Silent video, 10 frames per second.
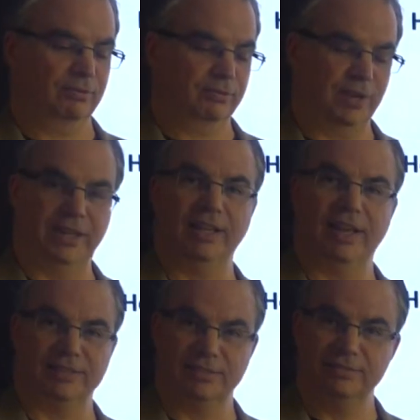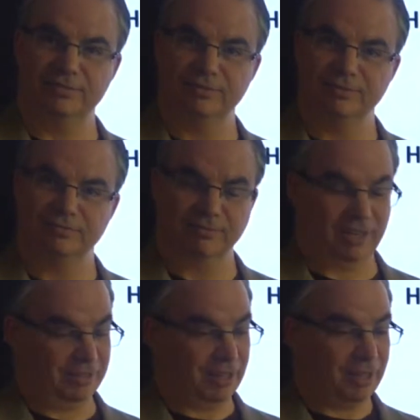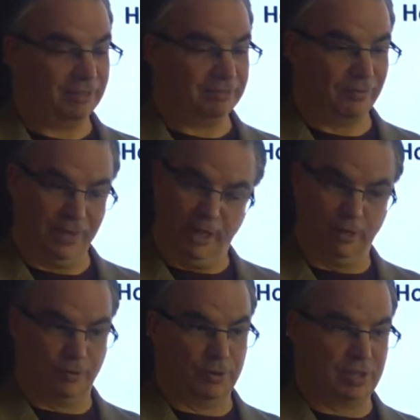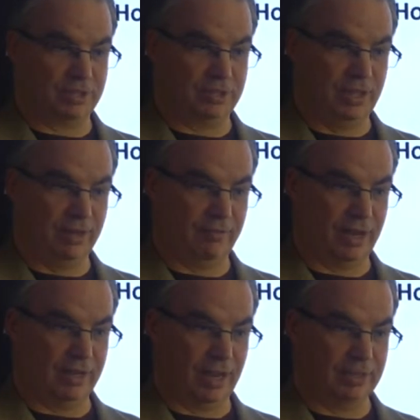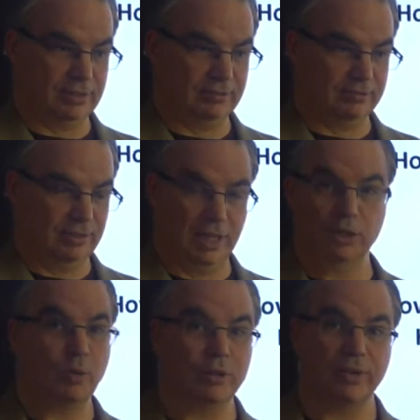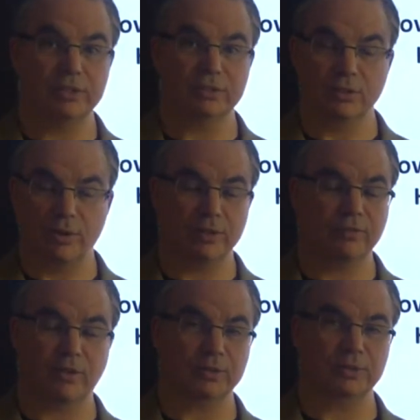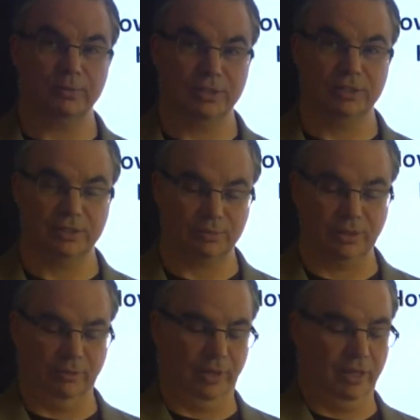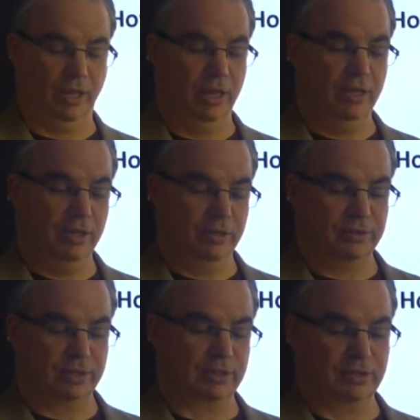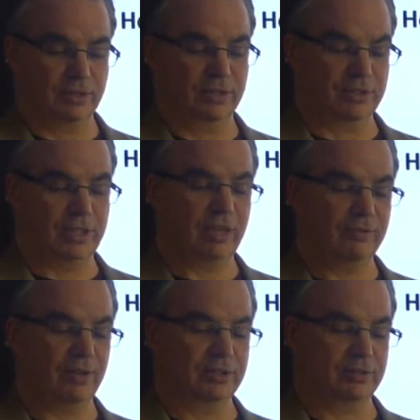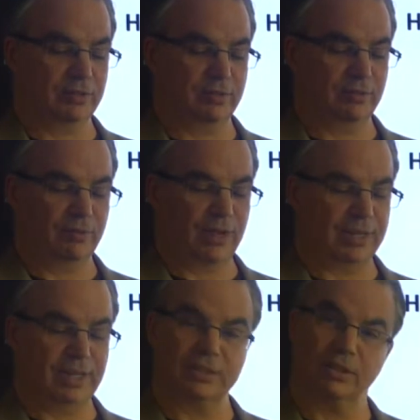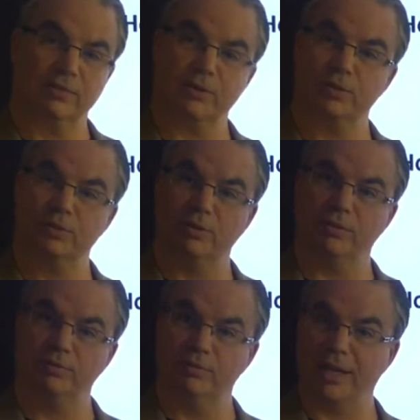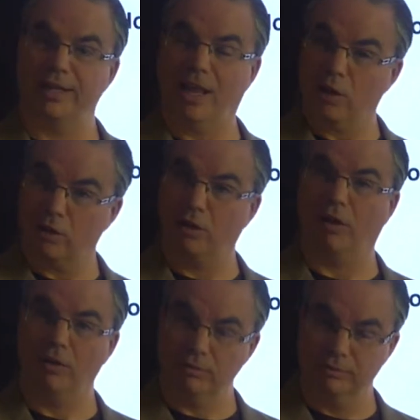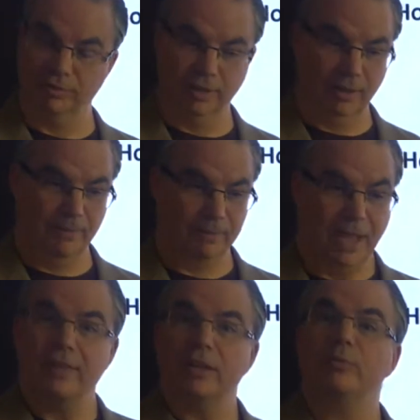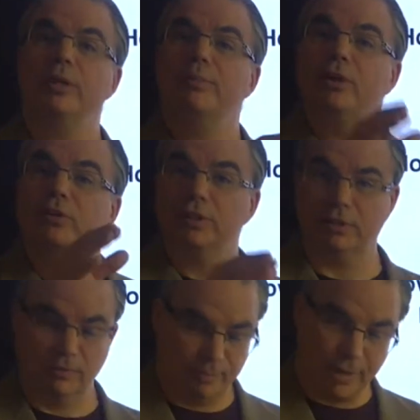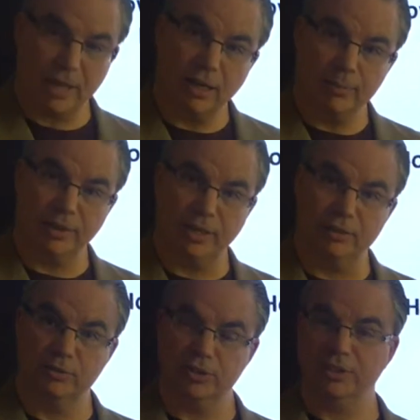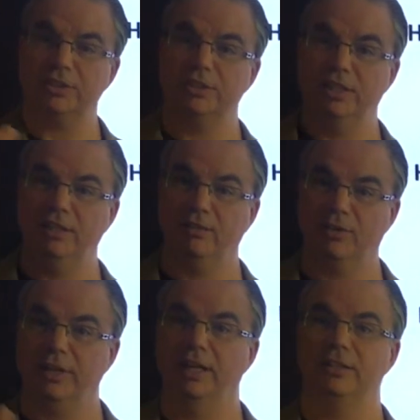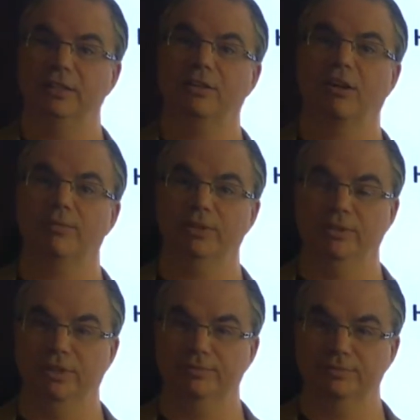fatty acid, and then it converts that C8 fatty acid, and no other phospholipid does this, by the way. It takes the C8 fatty acid, converts it to a fatty alcohol, and then it rebuilds it back up again to a 16 or an 18 carbon unit.